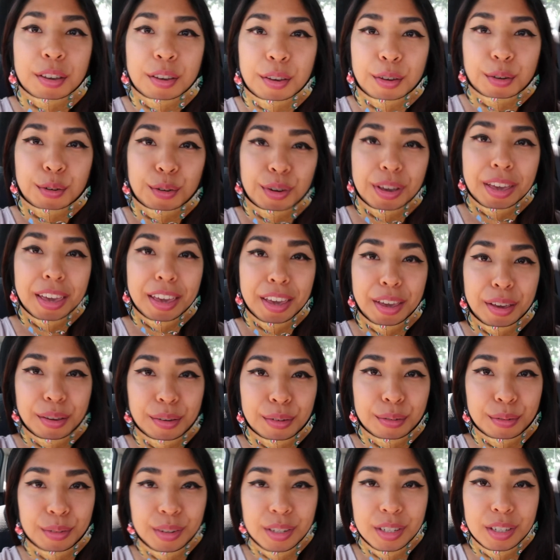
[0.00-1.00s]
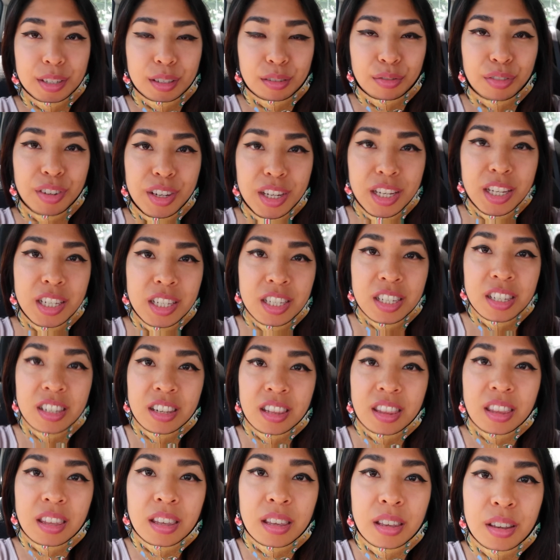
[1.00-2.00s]
Okay, we just finished
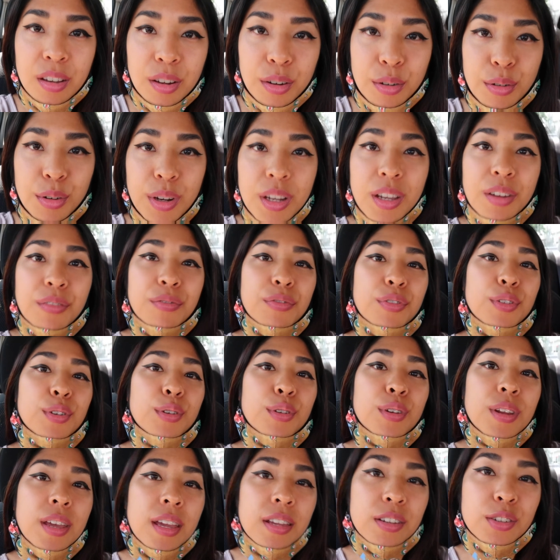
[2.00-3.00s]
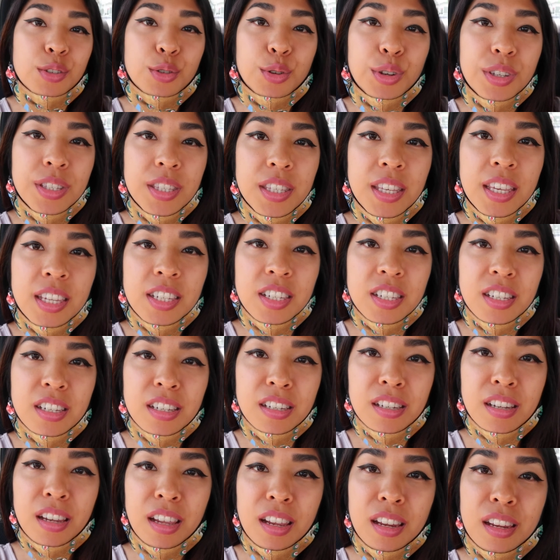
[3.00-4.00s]
the Korean food at Choi's
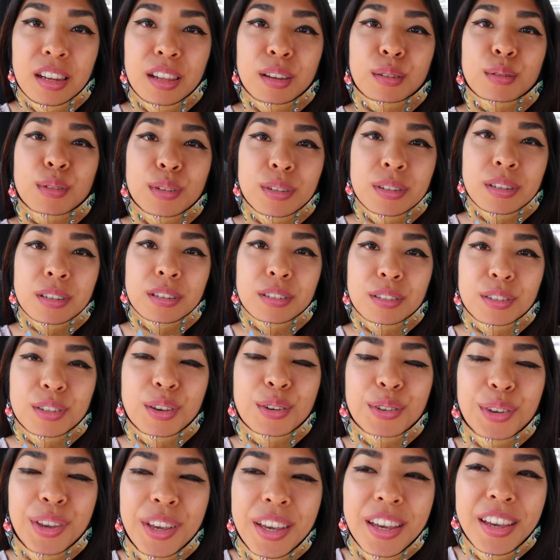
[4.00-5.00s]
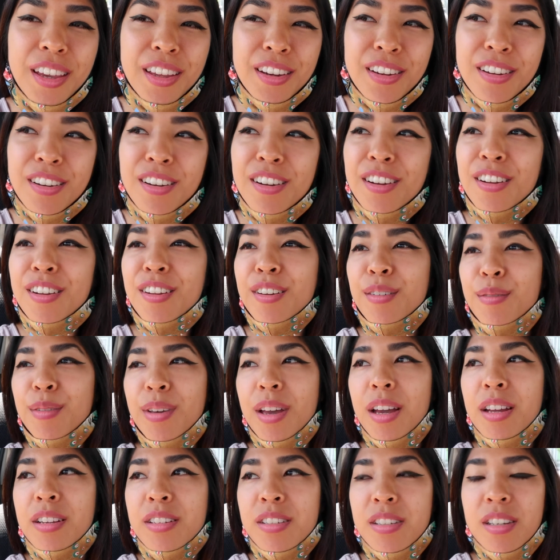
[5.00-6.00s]
Kitchen, and it was so good! Oh my
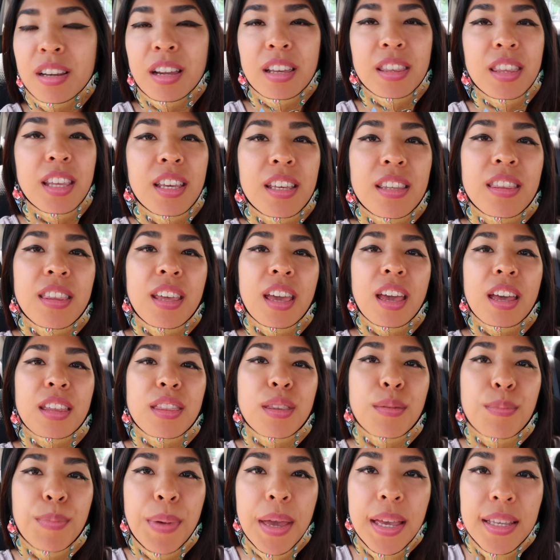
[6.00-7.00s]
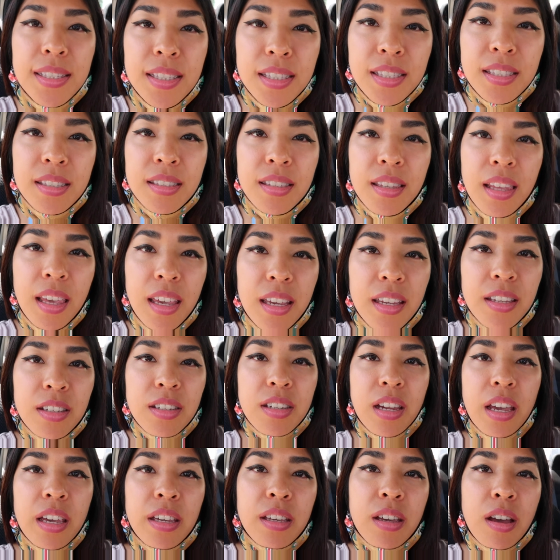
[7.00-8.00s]
gosh, I think they had the best, like,
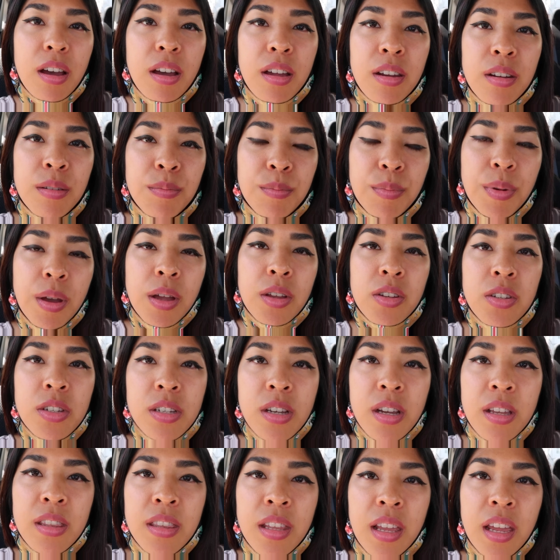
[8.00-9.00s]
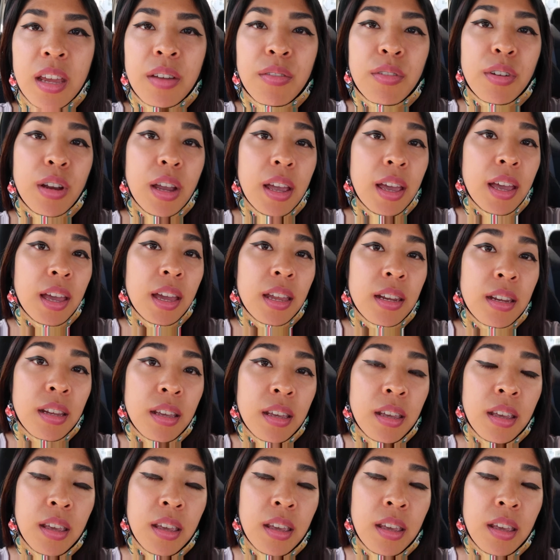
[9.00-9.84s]
daikon banchan that I ever had,